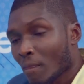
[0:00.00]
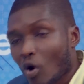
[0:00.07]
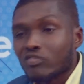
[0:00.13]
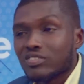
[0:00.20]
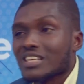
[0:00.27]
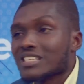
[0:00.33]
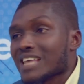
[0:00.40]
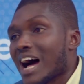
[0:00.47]

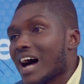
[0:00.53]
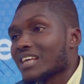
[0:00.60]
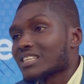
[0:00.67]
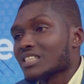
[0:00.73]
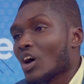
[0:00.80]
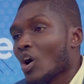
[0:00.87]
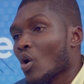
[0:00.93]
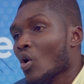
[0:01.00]
of this
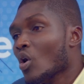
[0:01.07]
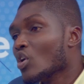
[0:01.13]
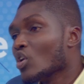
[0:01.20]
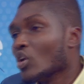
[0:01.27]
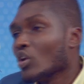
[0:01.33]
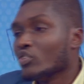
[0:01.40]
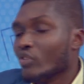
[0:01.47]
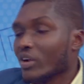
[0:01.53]
Arsenal
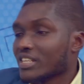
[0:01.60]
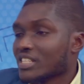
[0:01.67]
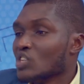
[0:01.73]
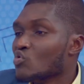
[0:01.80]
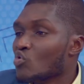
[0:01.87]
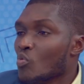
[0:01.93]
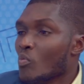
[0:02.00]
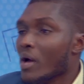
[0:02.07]

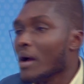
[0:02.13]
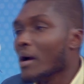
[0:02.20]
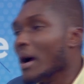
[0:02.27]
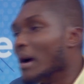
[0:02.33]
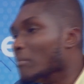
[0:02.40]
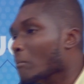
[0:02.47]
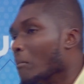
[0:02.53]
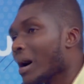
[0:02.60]
dressing room
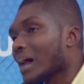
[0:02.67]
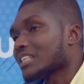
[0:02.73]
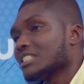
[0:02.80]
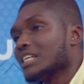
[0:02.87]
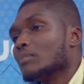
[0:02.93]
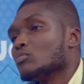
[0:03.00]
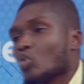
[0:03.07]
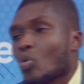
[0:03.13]
and march
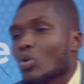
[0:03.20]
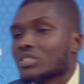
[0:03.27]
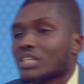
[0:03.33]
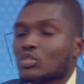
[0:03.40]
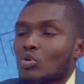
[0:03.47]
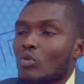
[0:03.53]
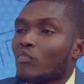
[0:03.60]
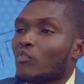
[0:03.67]
them towards
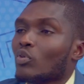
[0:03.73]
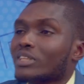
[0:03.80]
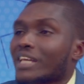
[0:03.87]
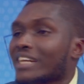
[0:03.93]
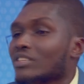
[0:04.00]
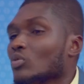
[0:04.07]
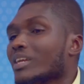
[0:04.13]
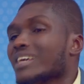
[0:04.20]
a top four
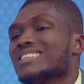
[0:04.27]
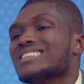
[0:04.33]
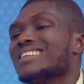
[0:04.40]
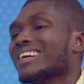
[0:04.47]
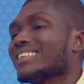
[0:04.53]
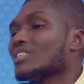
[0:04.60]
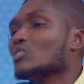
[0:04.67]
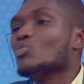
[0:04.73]
title, there's
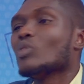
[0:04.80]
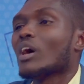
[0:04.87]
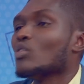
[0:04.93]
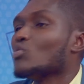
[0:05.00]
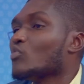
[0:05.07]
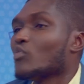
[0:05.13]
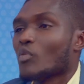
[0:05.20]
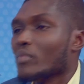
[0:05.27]
nothing you can
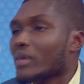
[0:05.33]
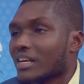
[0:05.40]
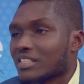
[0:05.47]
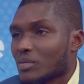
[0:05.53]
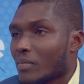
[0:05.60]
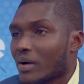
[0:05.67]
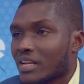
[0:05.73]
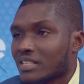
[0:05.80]
do for me as
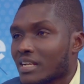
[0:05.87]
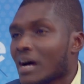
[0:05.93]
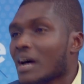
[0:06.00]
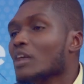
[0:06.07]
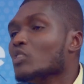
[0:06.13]
a manager.